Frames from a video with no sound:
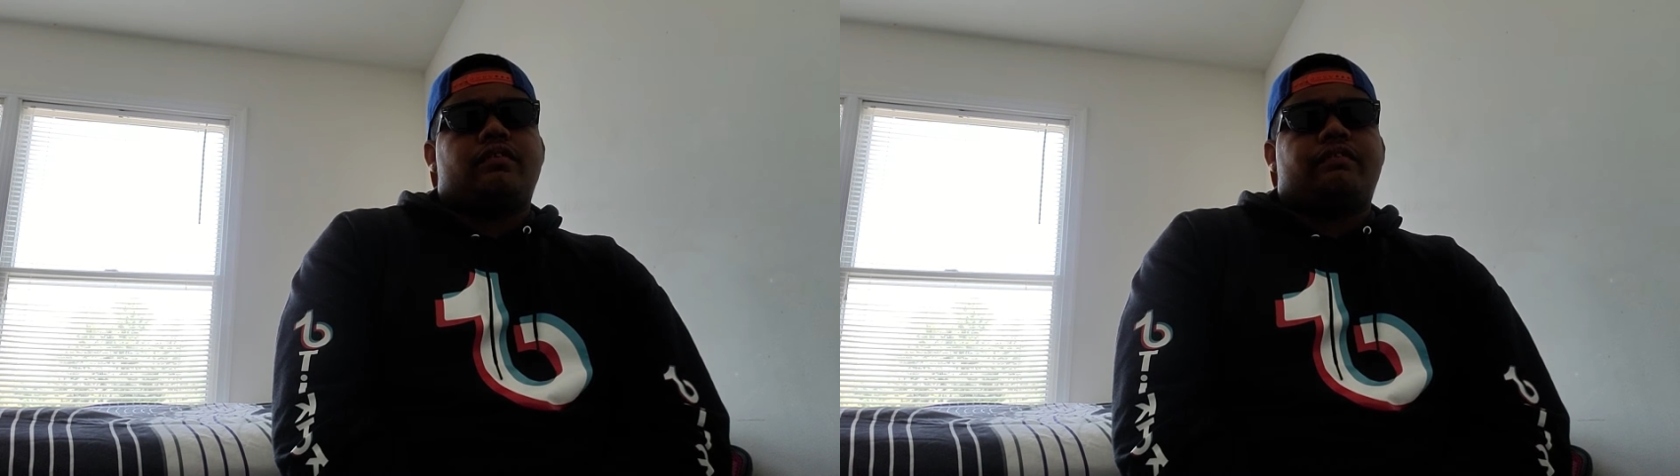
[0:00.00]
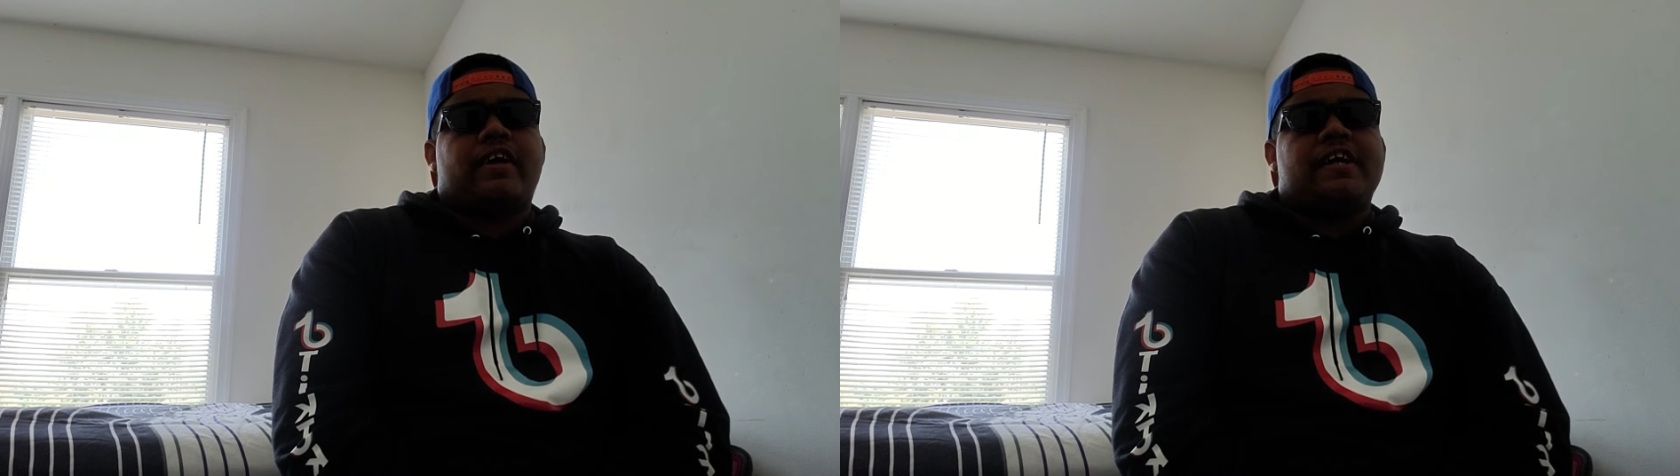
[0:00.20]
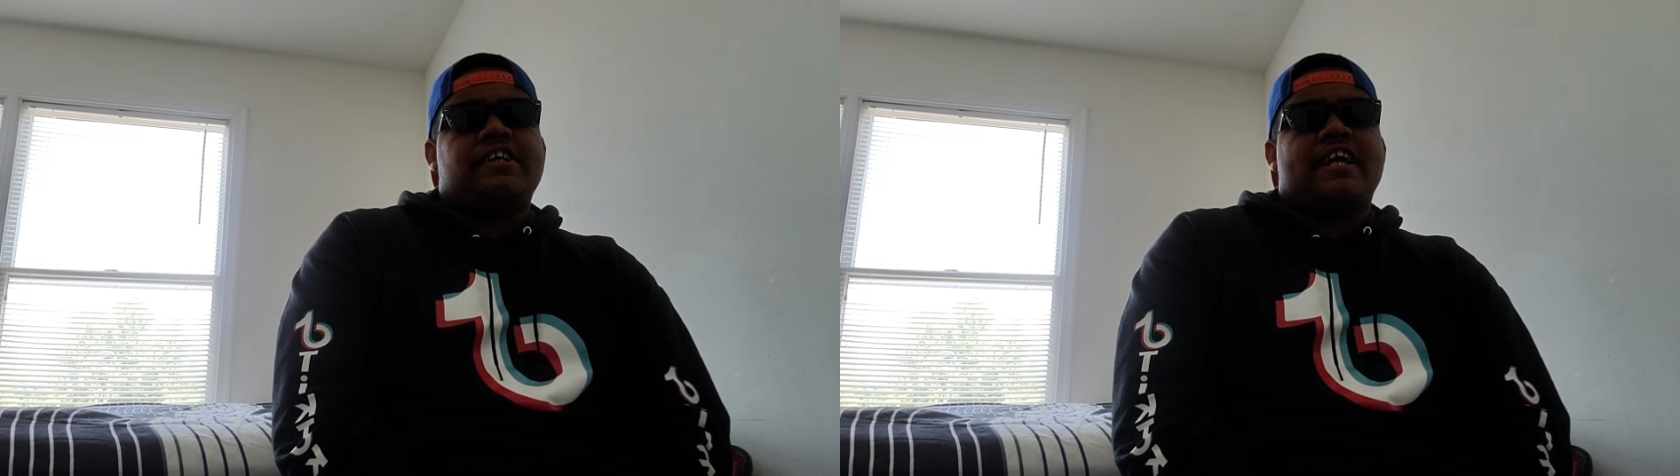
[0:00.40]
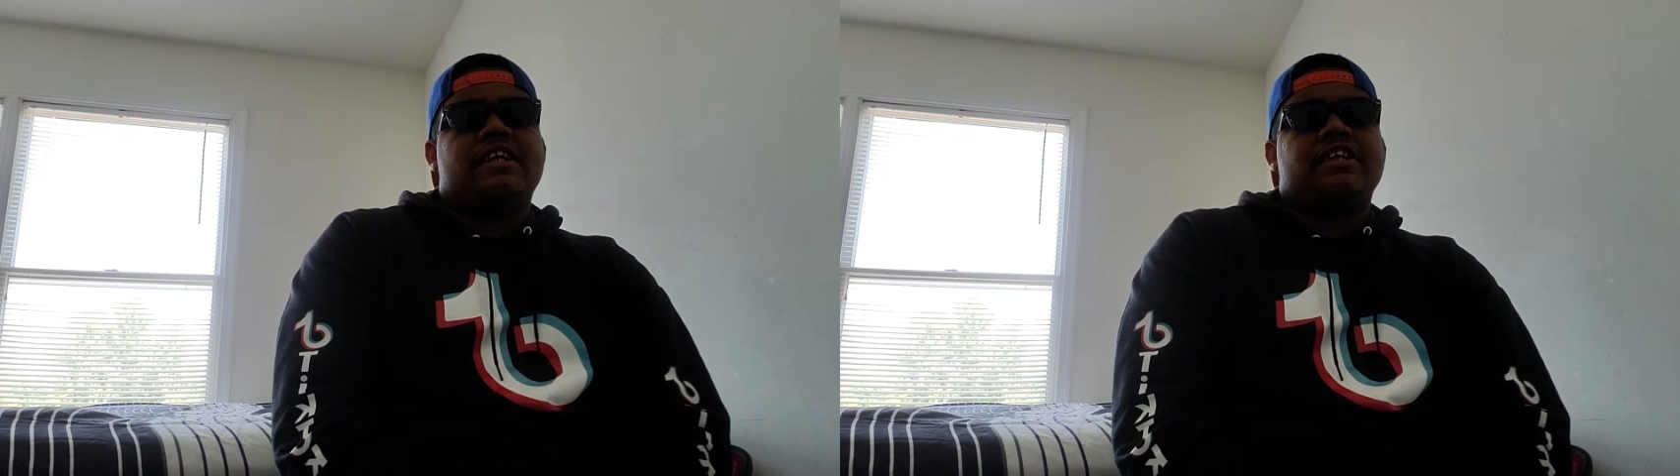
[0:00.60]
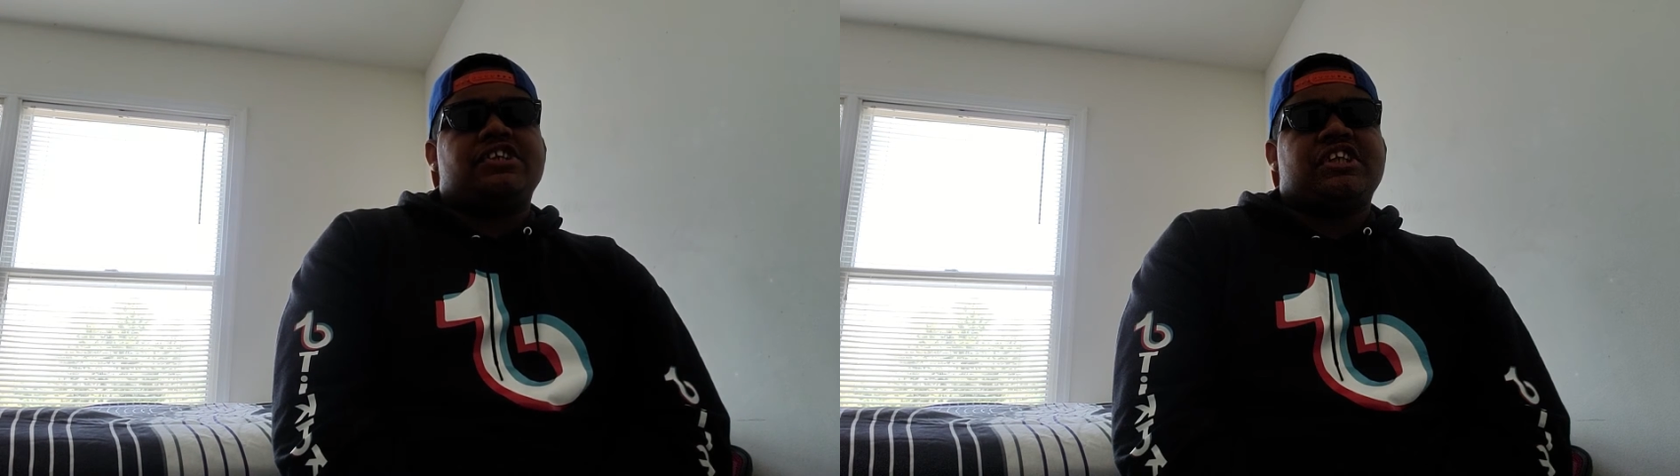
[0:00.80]

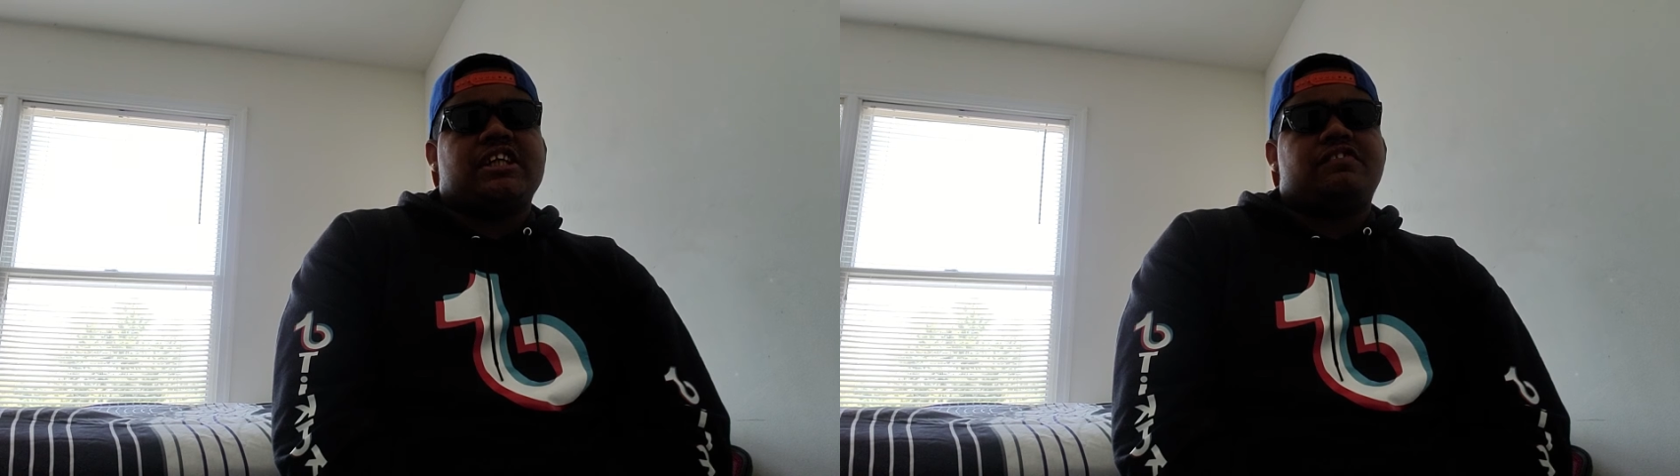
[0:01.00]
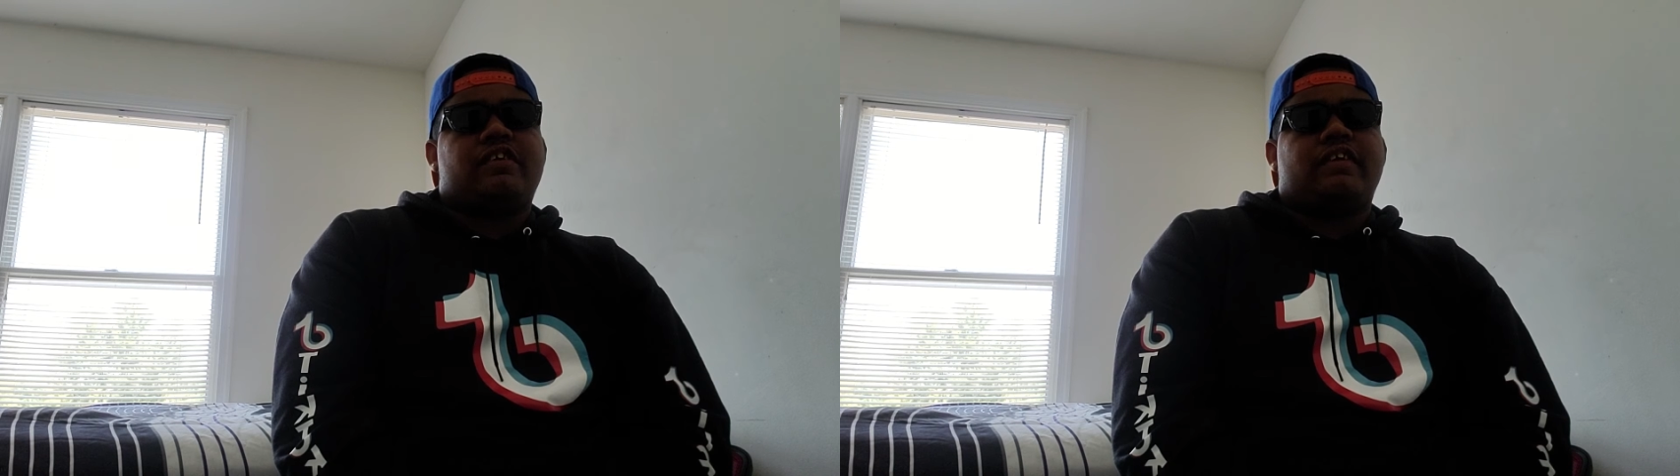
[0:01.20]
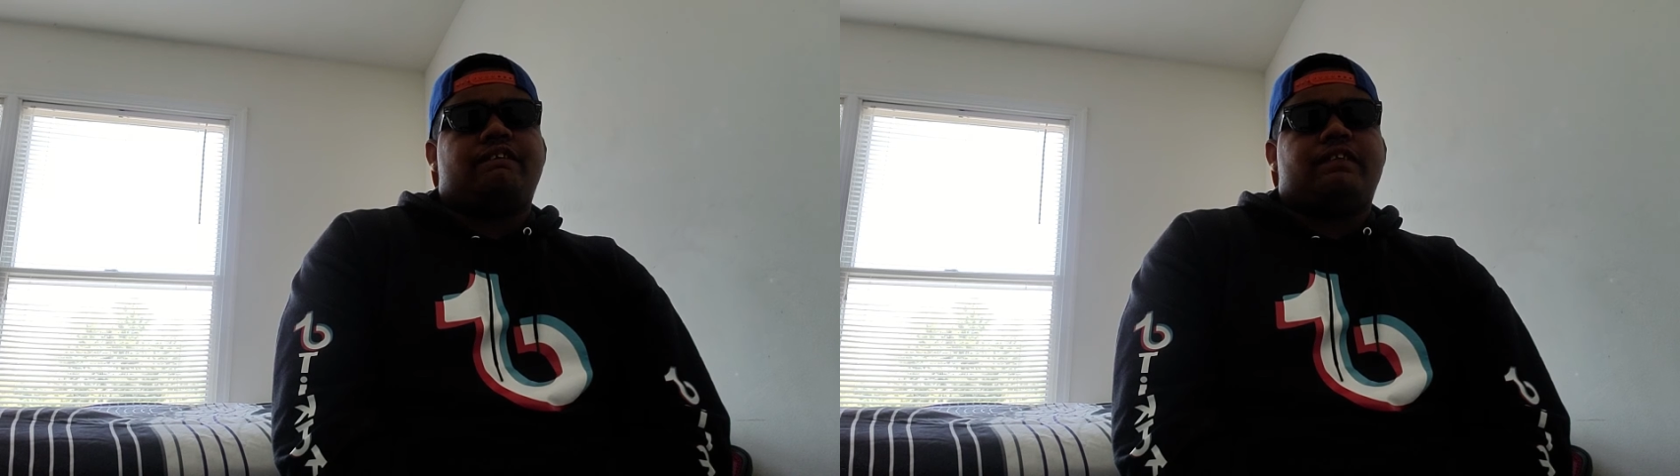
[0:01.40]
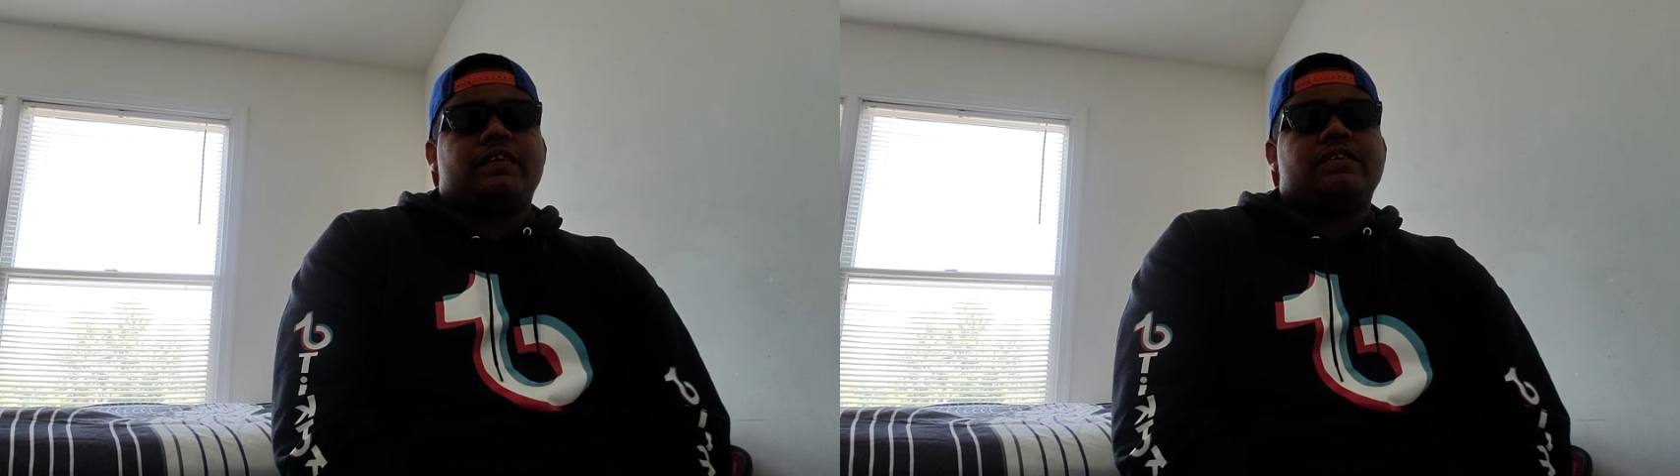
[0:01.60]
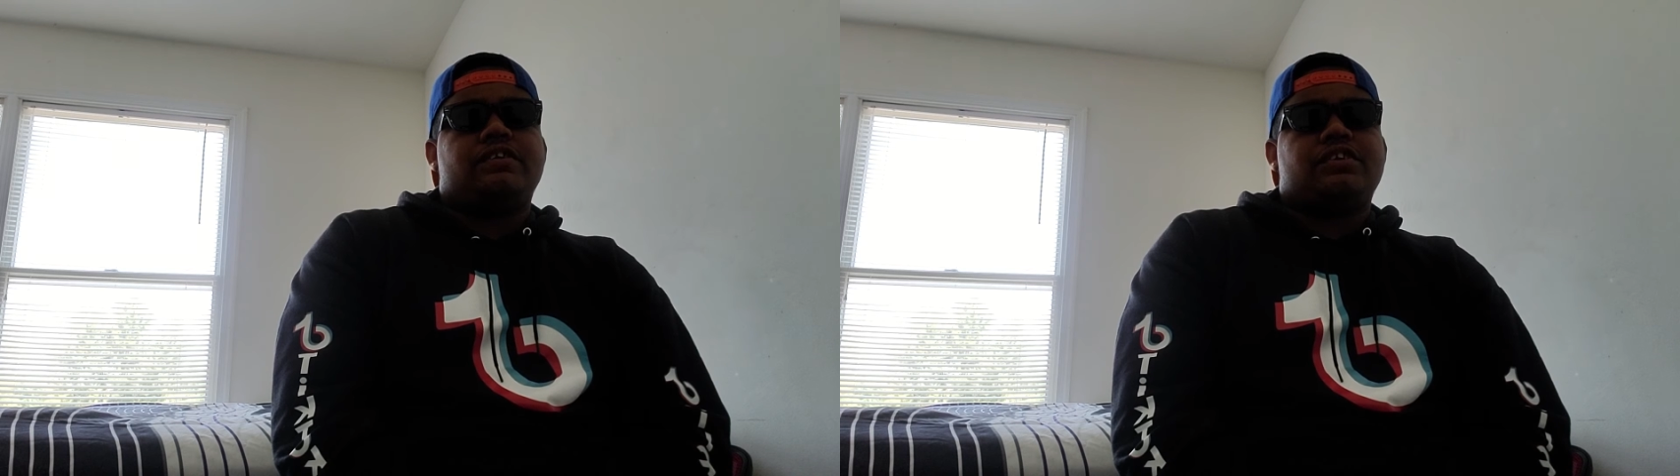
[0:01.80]
Friday, January 1st,